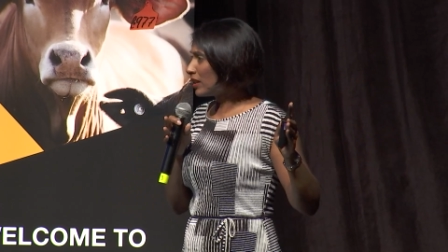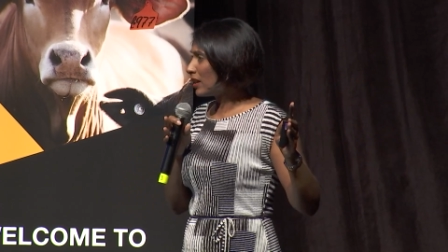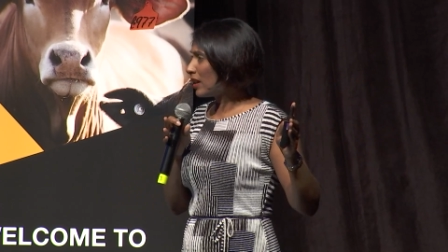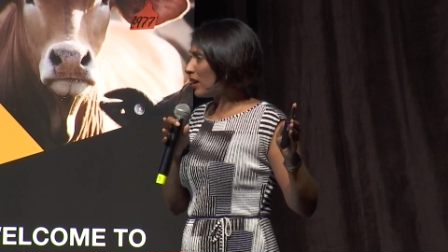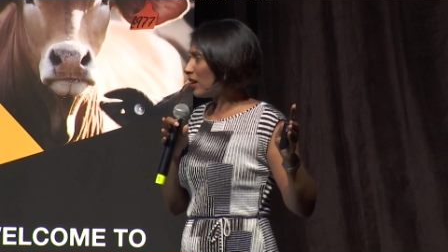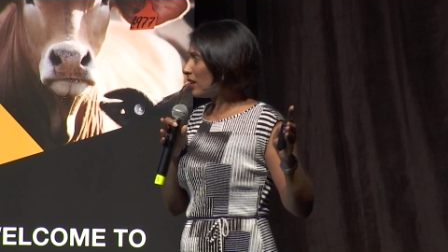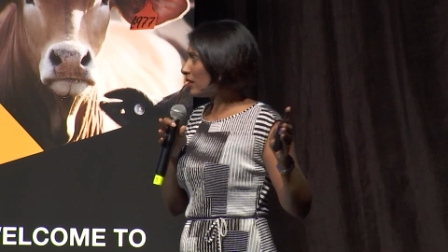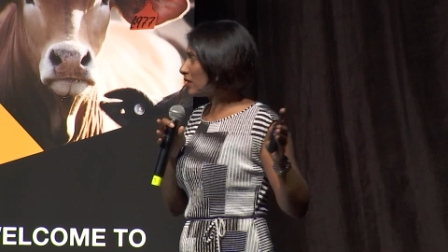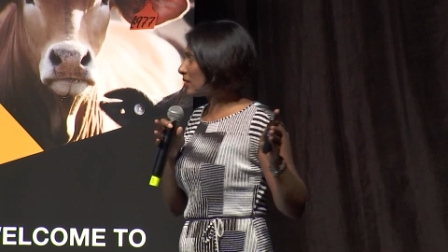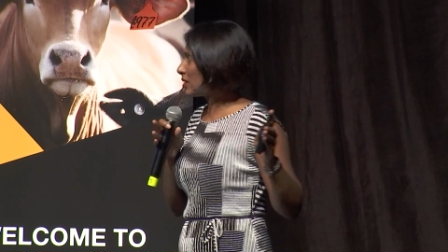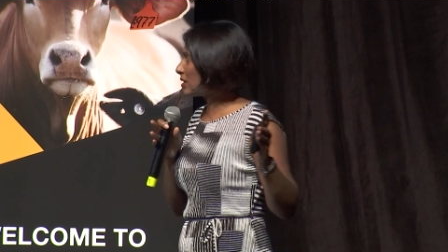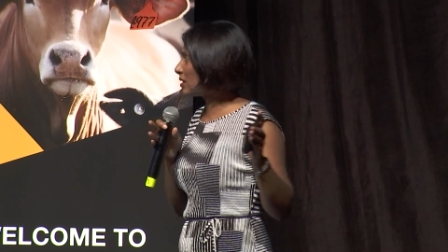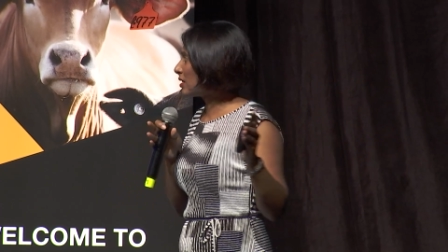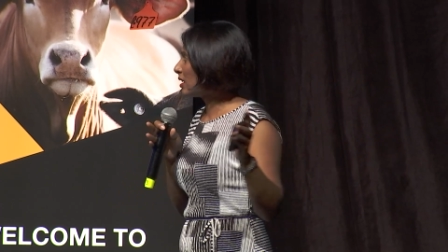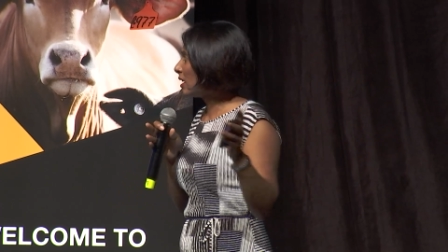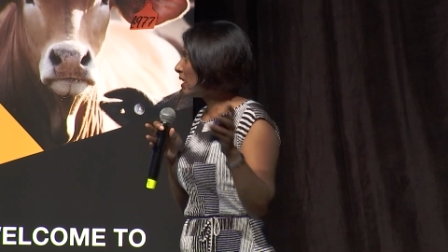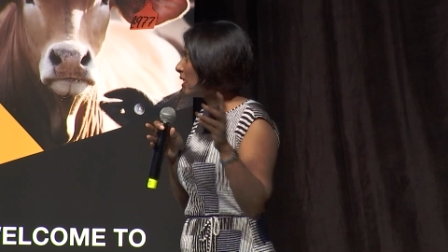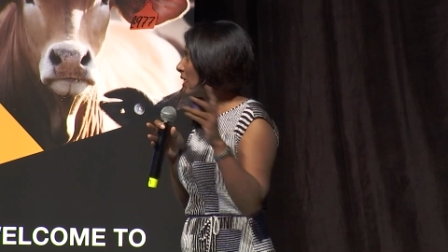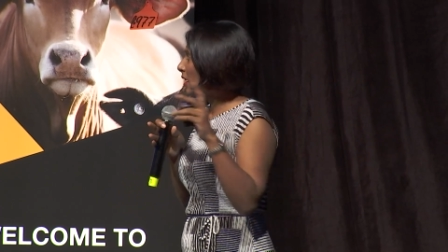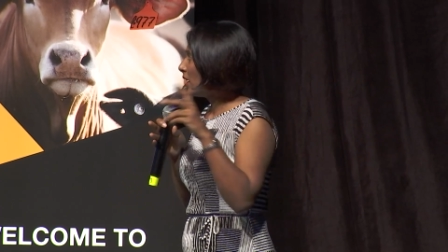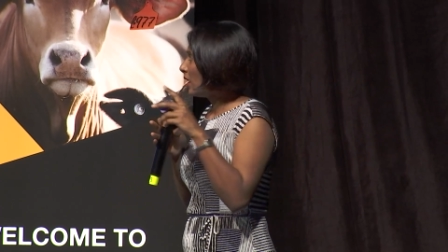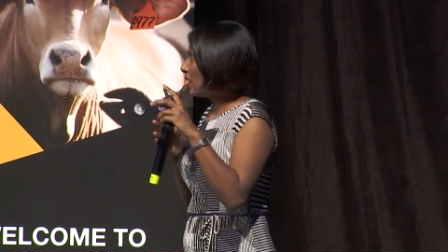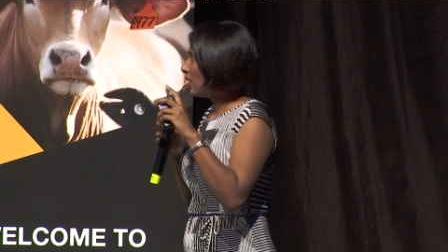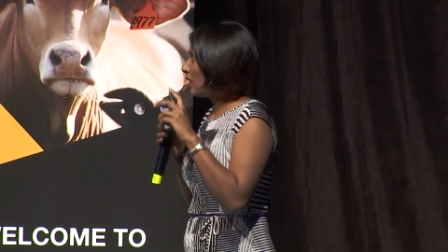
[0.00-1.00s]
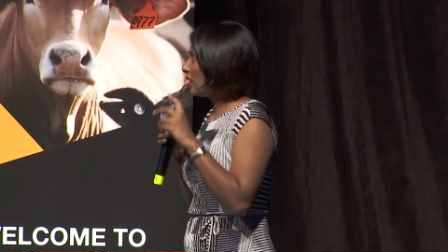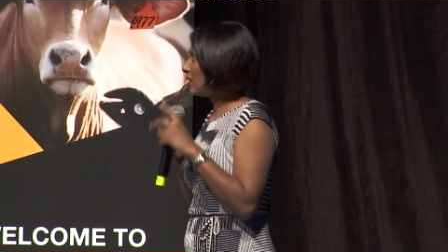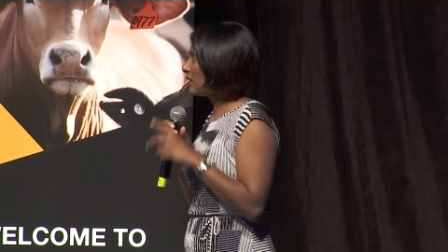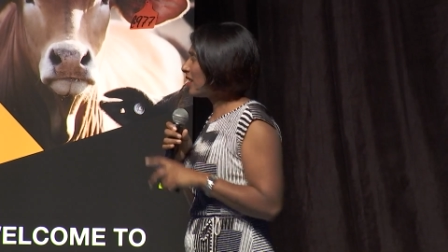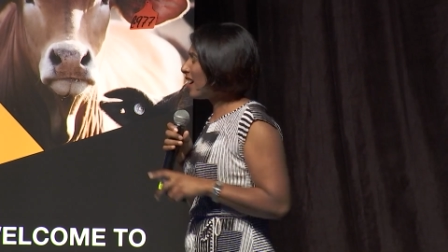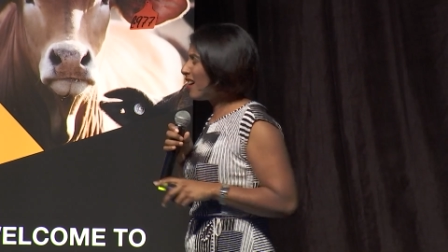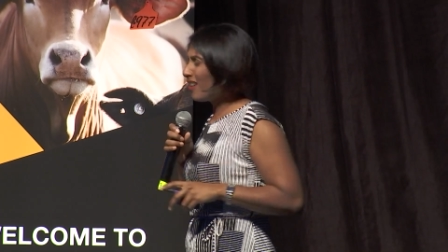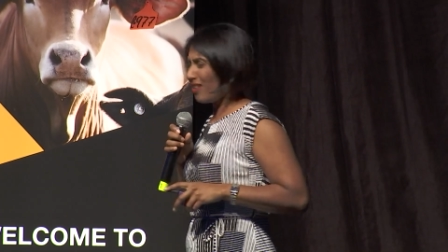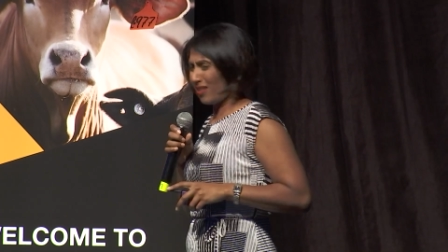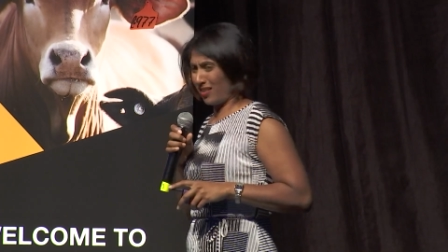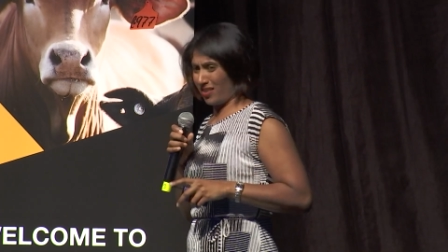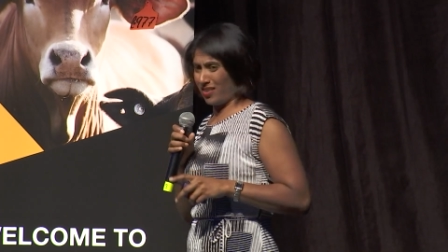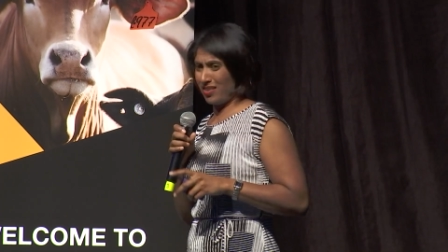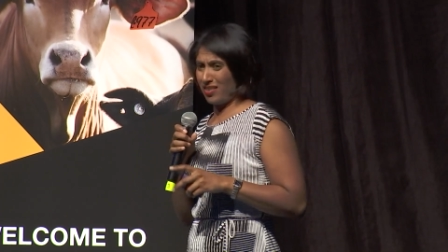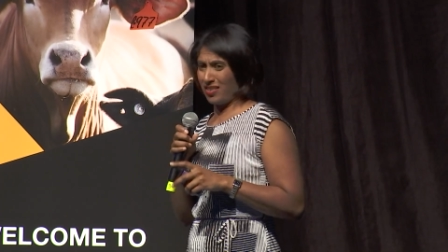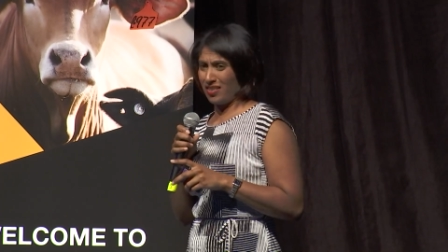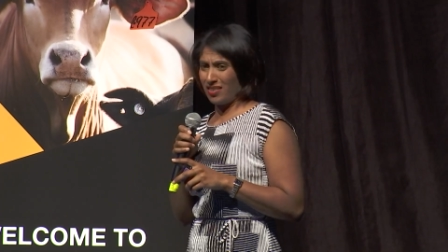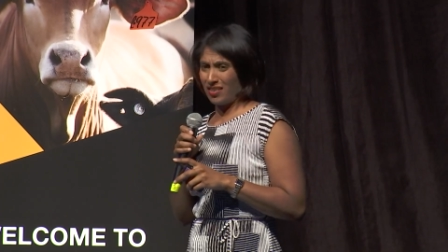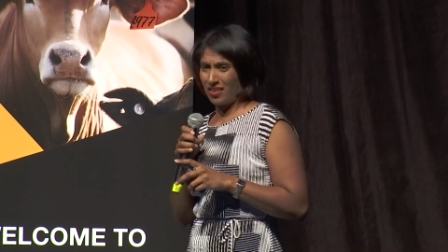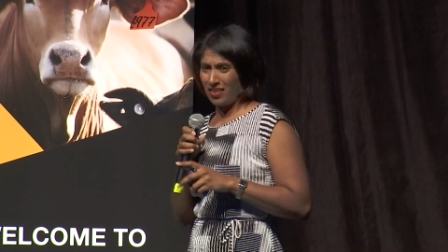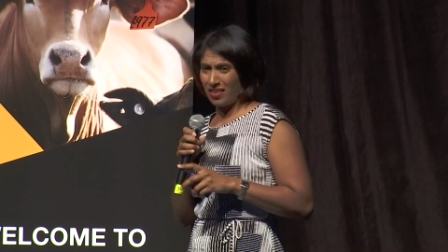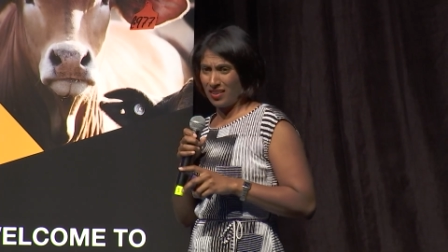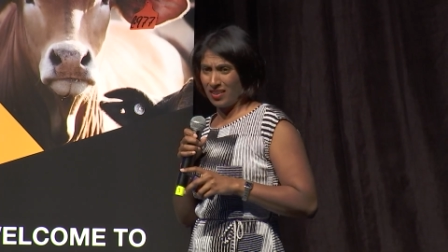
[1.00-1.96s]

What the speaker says: else, is health.